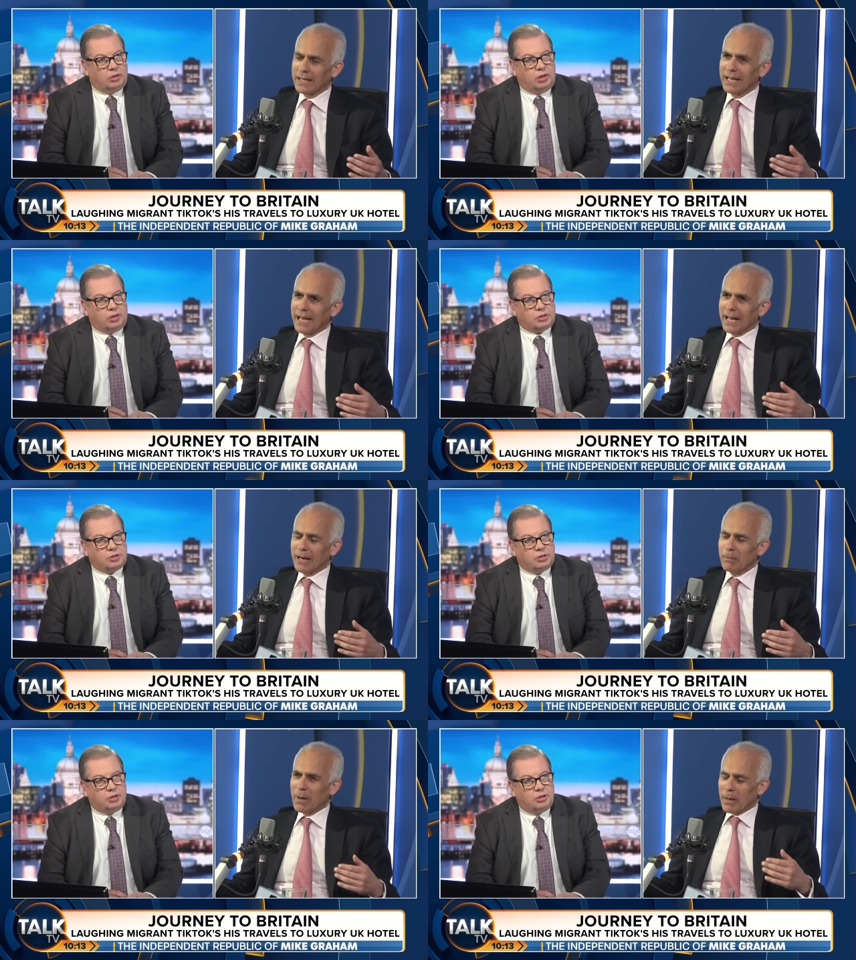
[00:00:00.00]
Speaker 1: Yes.
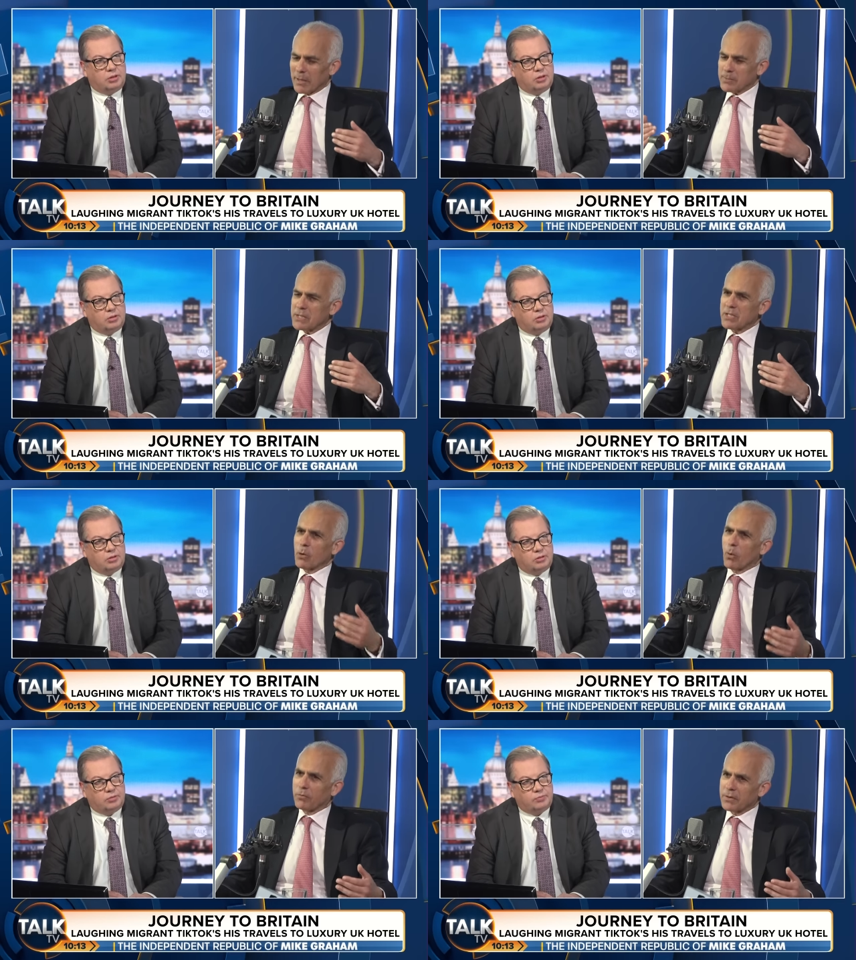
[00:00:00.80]
Um, must be
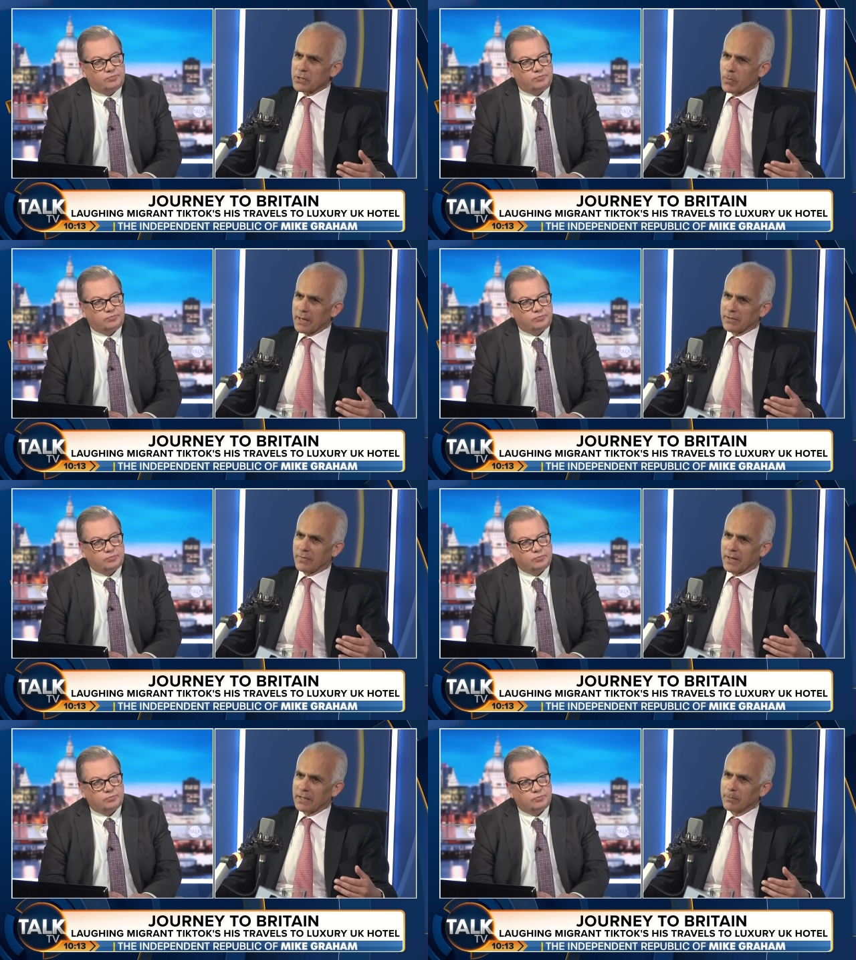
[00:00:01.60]
so obvious where to
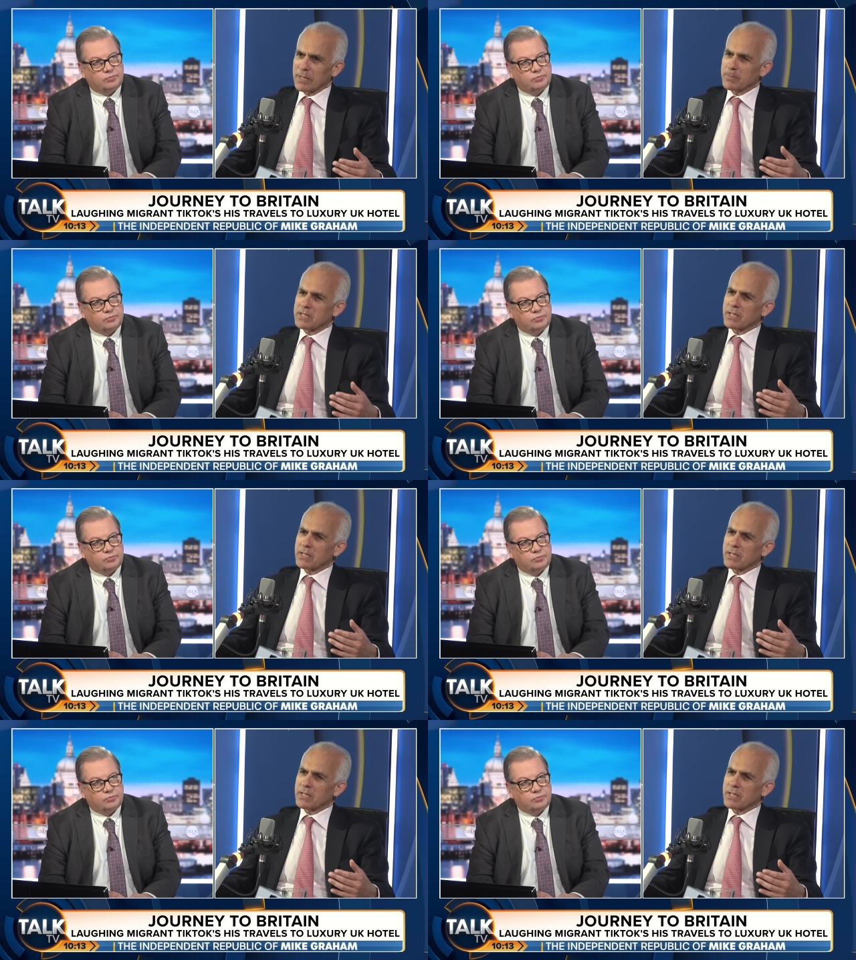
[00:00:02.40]
find them. Must be